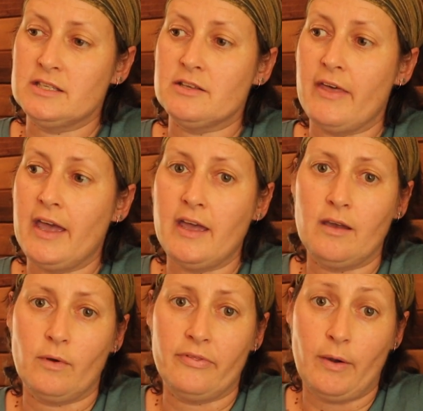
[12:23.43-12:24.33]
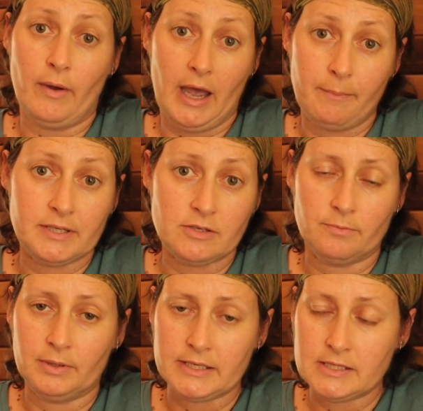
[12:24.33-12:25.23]
So they were happy to
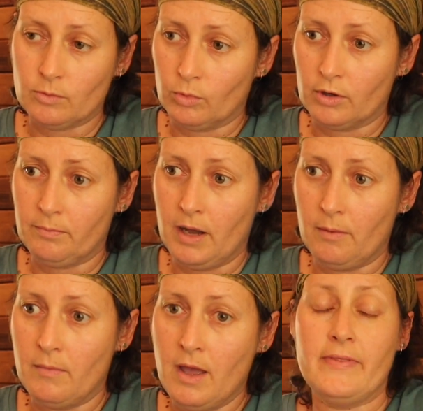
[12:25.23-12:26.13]
replace the water pump.